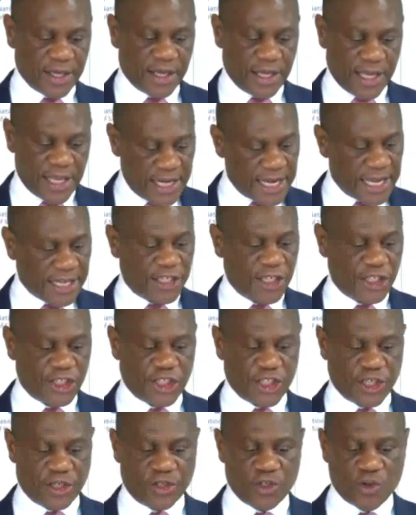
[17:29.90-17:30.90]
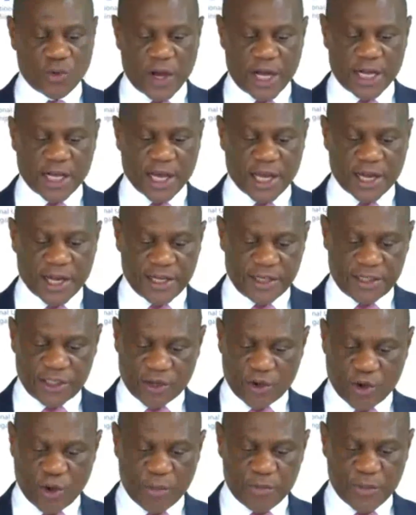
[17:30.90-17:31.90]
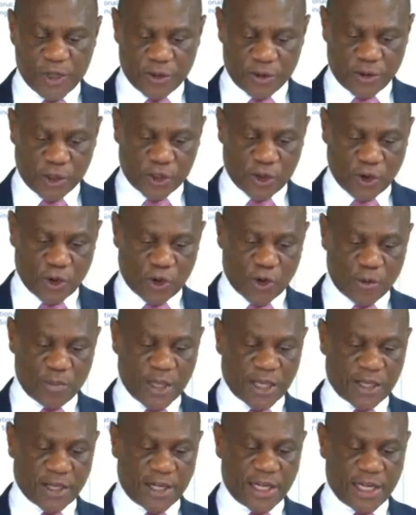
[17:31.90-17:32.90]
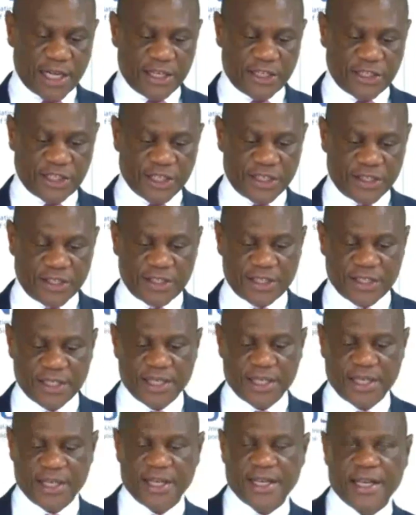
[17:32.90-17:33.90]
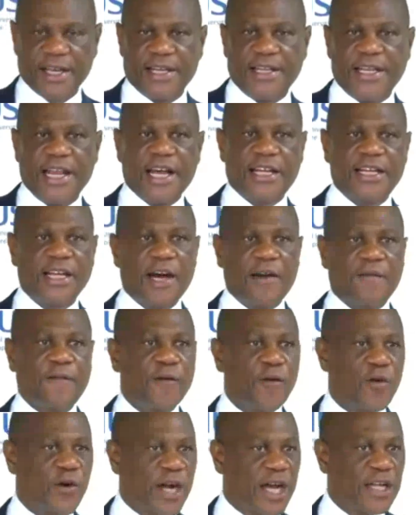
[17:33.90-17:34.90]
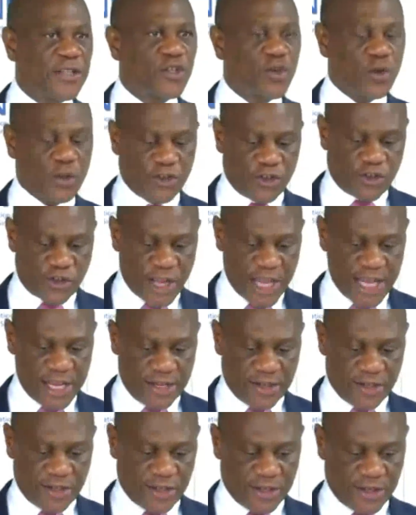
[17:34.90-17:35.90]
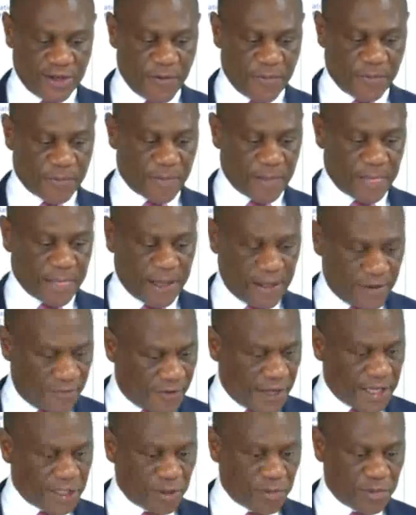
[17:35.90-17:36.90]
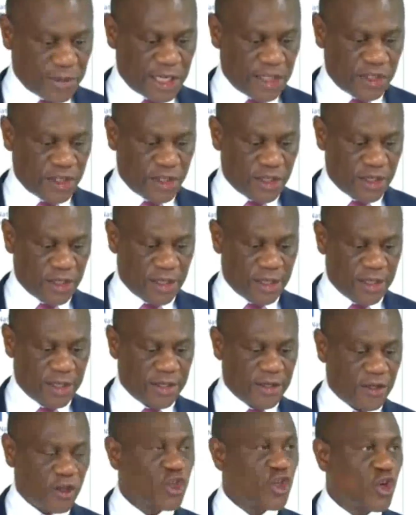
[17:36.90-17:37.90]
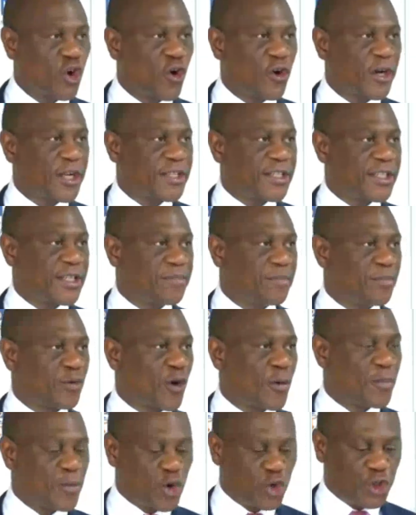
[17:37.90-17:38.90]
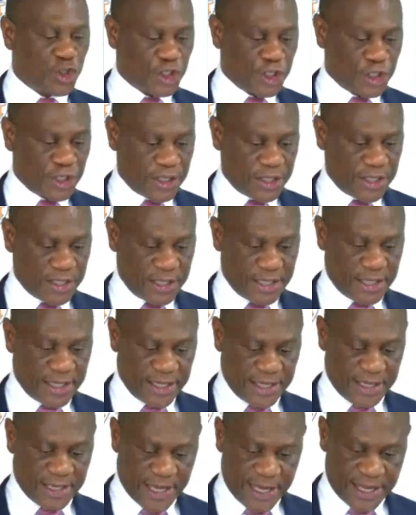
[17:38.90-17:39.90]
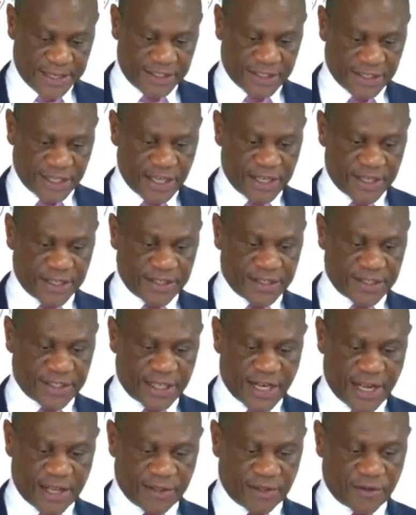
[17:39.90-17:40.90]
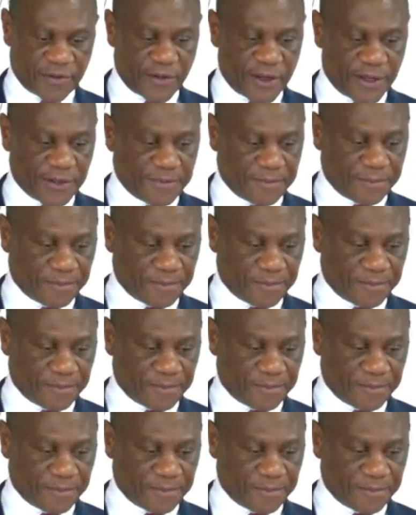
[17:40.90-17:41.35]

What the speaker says: in addition to our current economic relations that are focused on trade, investment, tourism promotion, and skills transfer.